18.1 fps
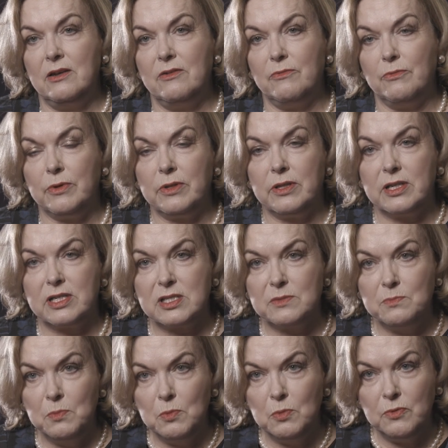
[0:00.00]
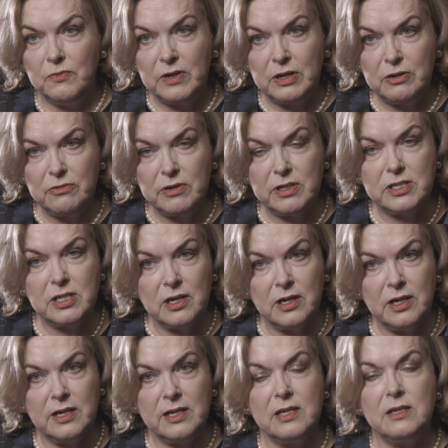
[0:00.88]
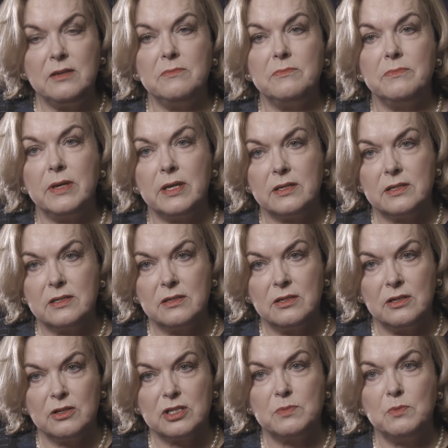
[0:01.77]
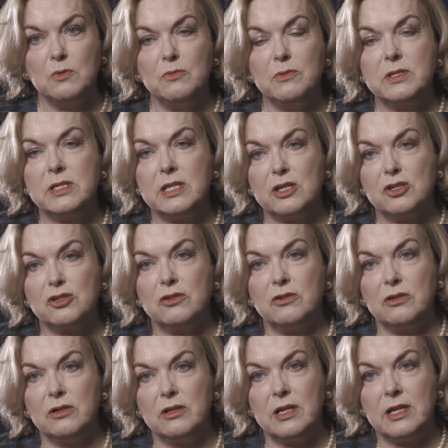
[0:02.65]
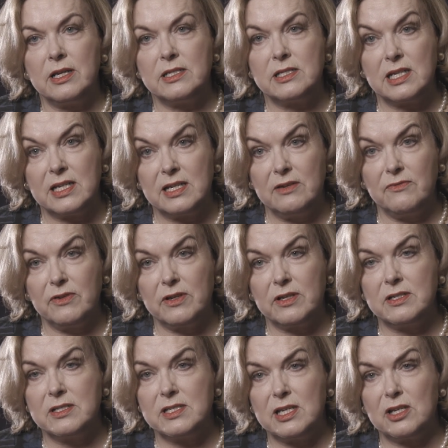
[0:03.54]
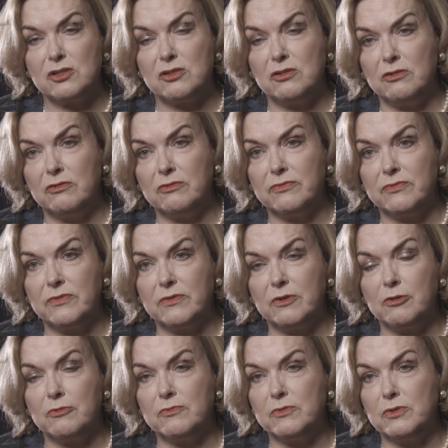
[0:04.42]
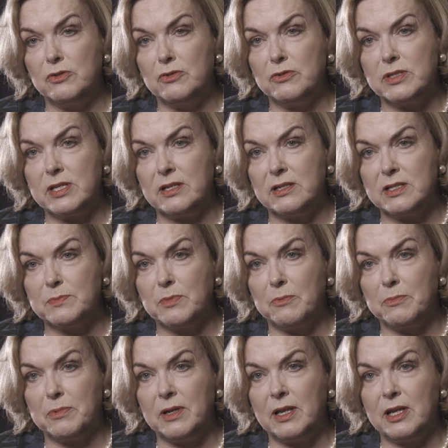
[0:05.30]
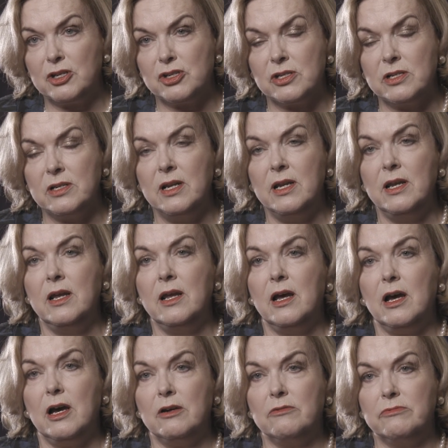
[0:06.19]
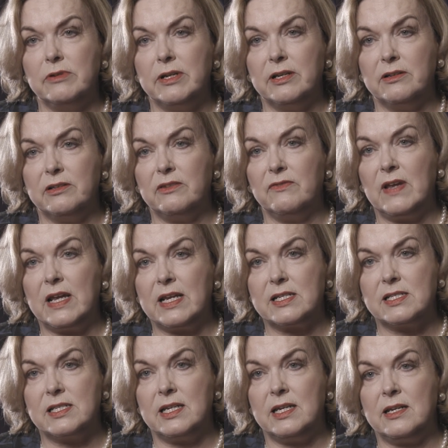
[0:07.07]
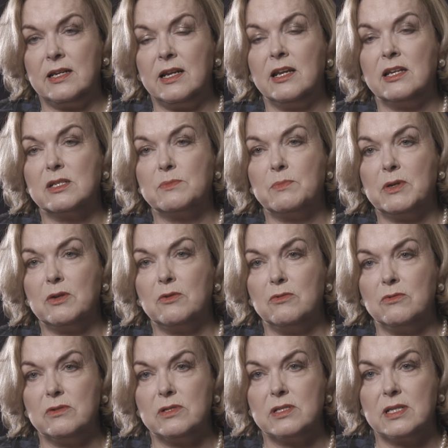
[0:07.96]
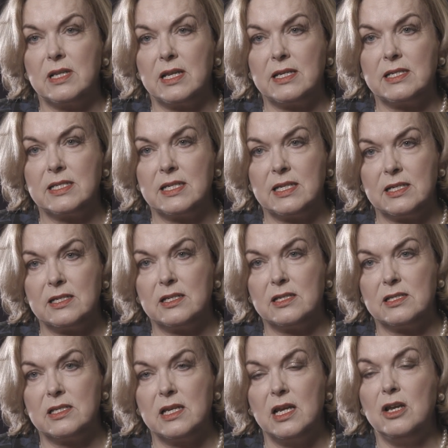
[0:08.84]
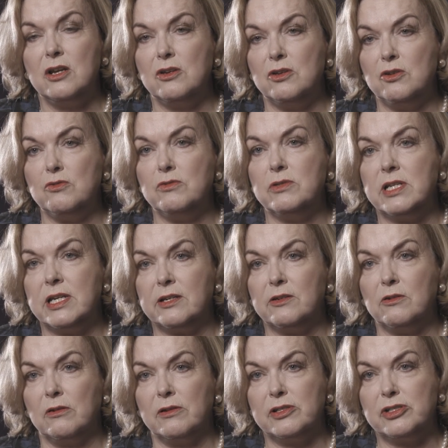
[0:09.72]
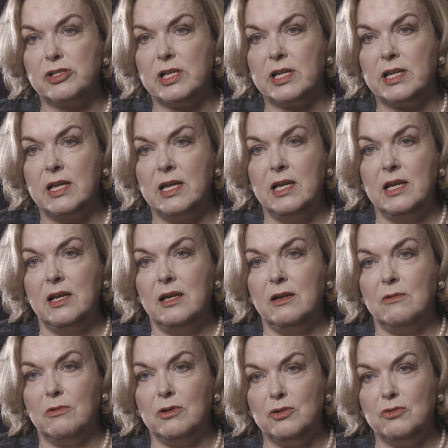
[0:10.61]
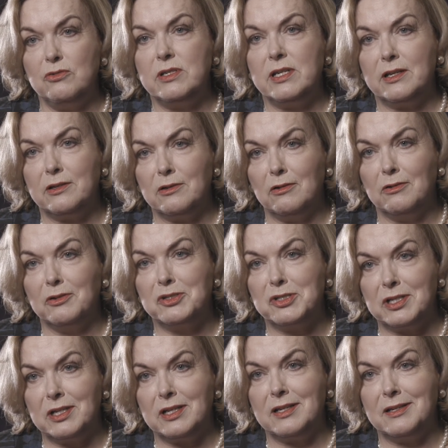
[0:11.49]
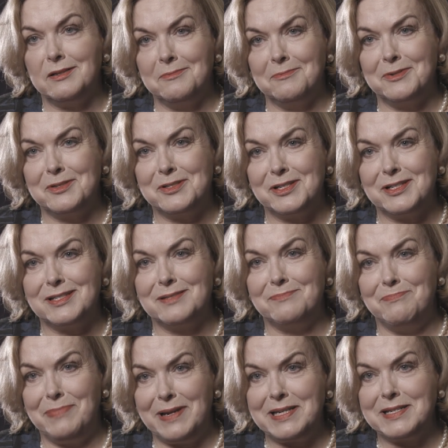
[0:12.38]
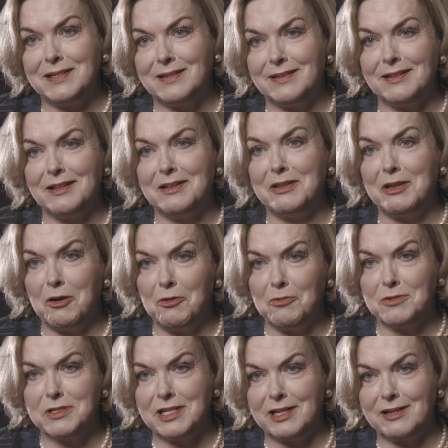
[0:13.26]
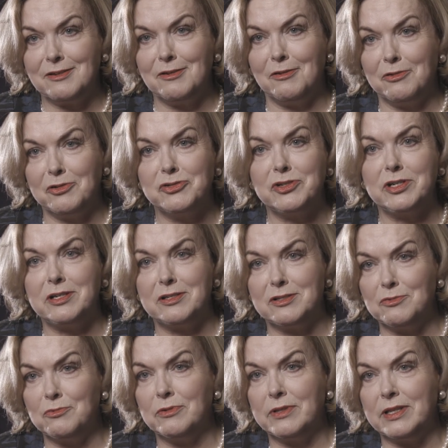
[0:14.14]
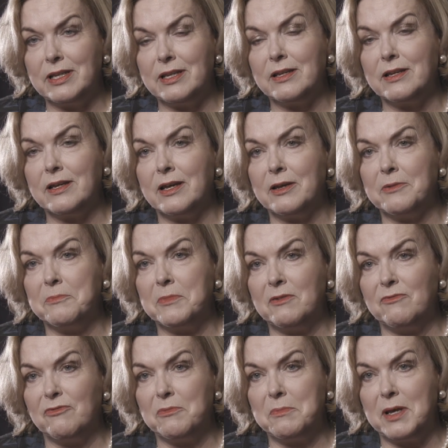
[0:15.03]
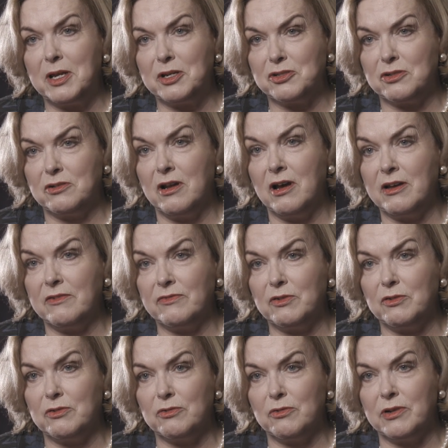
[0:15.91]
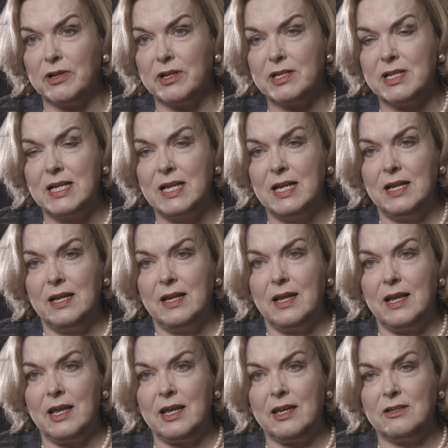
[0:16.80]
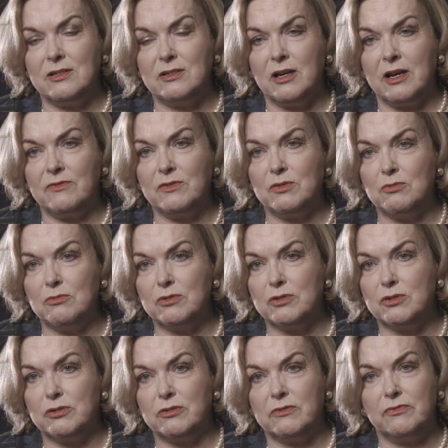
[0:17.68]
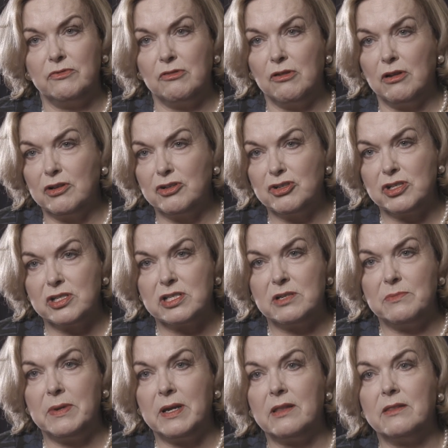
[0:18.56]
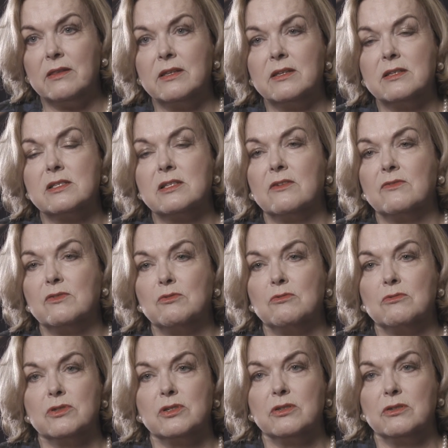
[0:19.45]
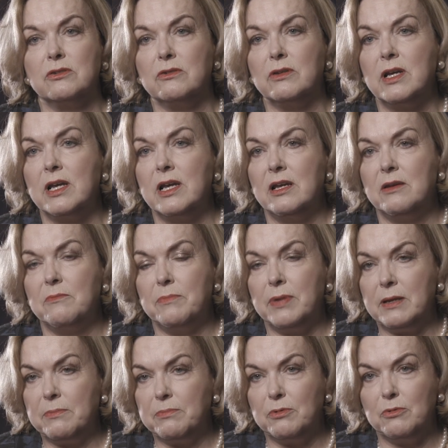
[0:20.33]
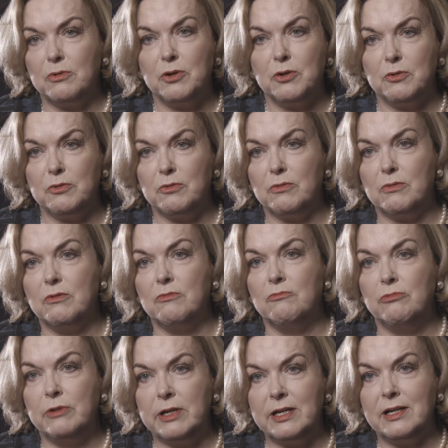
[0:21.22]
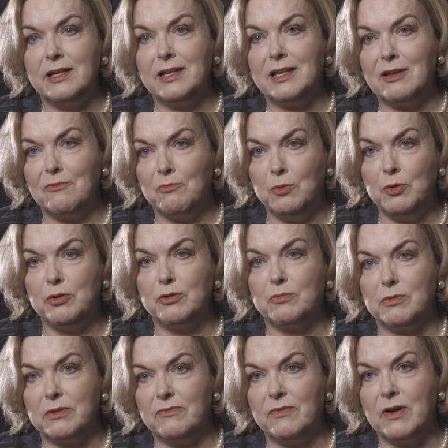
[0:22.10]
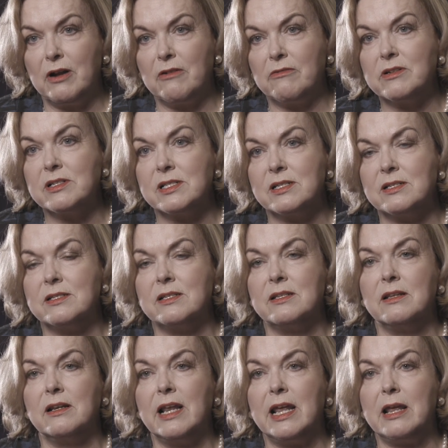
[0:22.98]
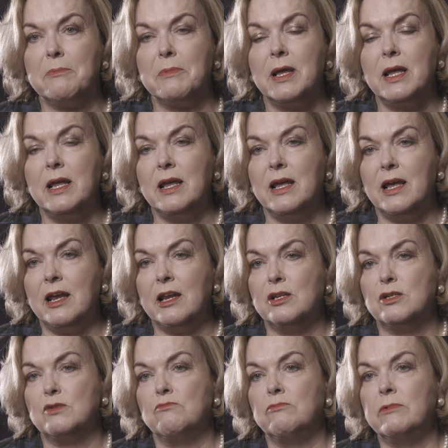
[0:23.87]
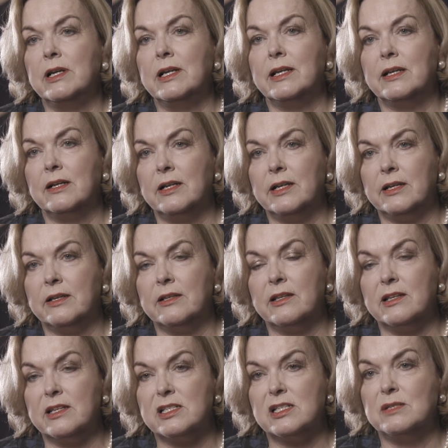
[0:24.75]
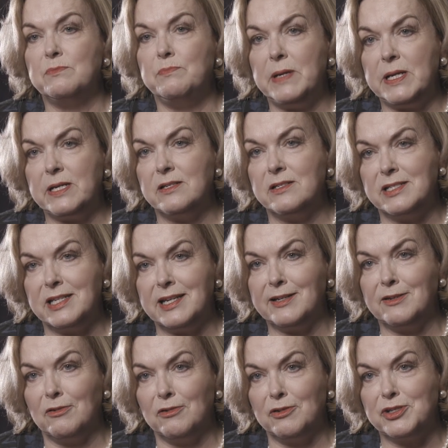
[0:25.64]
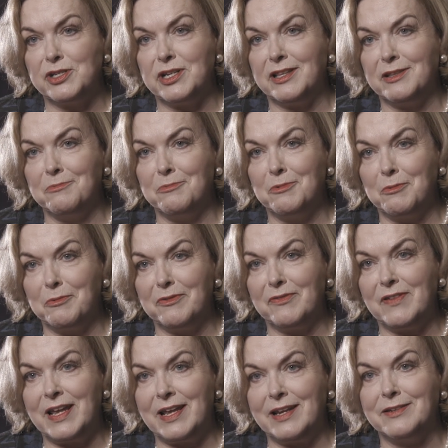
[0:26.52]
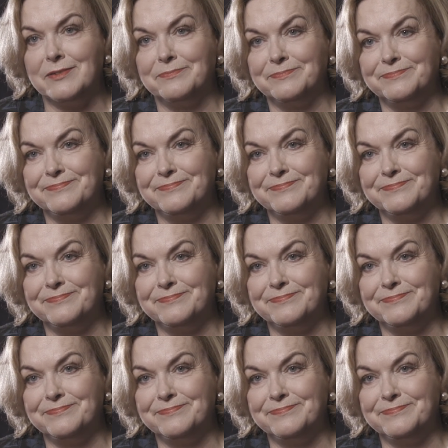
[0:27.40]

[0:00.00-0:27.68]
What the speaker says: with a small, very tiny, but small section and significant section of New Zealand's population around the vaccine, and it's because they see it as new technology. Well, new technology, which is better than the old technology, is all the information I've got on it. And I've talked to a virologist about this, I've talked to people who really have worked with viruses in the lab, and it's really clear that this is better technology than what we've had.